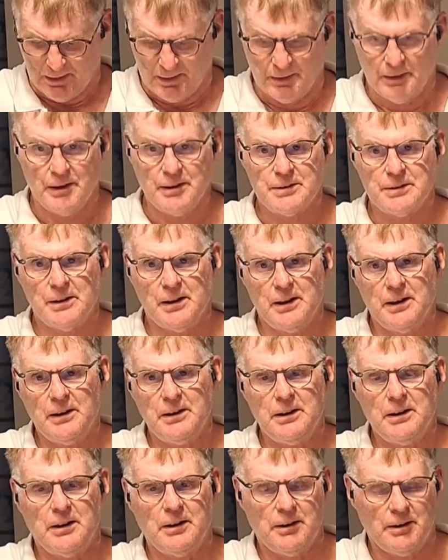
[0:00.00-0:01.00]
They say
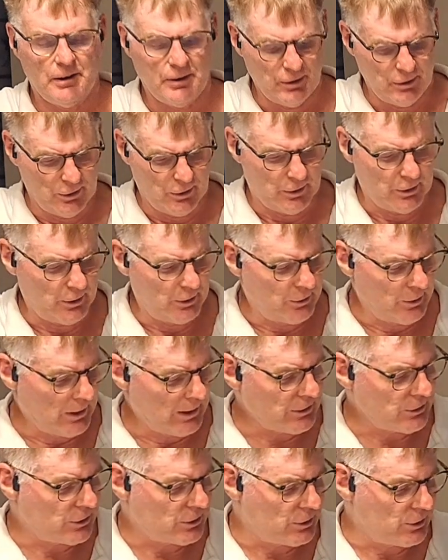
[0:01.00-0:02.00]

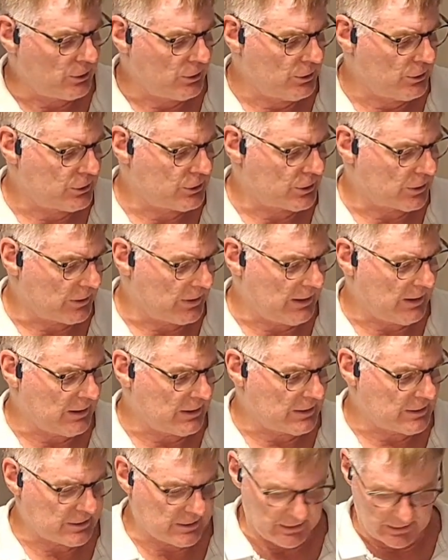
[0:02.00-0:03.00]
not to use your
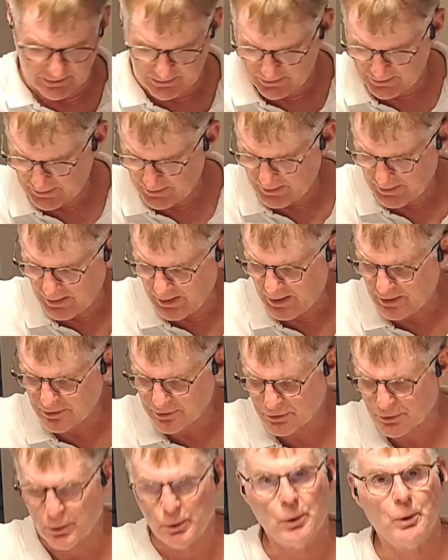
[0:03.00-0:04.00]
hands as
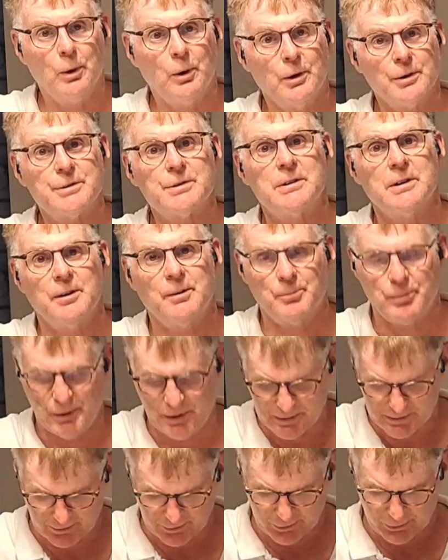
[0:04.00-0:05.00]
tools in place
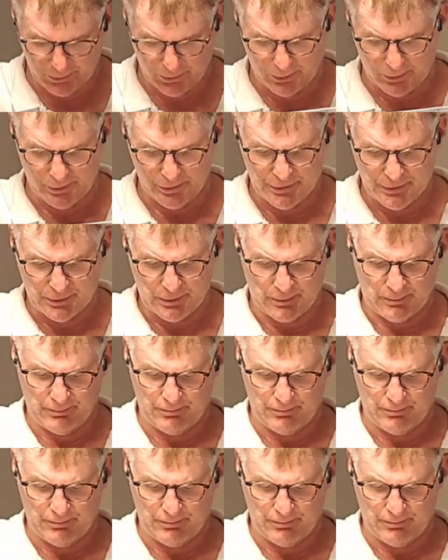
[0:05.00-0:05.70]
of tools.